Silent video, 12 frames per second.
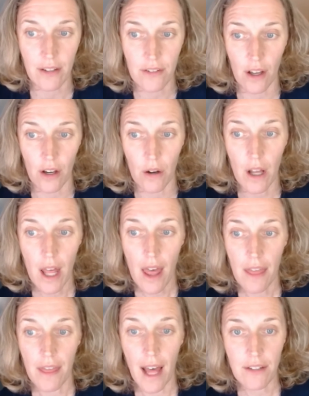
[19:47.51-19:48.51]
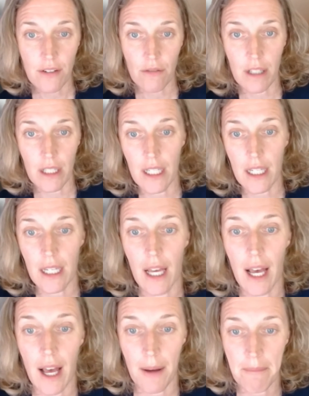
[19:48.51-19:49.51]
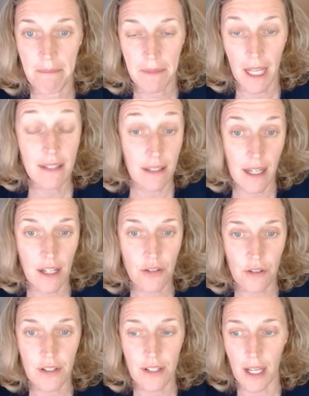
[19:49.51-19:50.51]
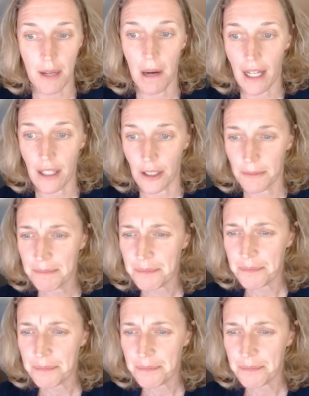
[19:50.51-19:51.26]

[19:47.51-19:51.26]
So that's a really, it's an interesting model.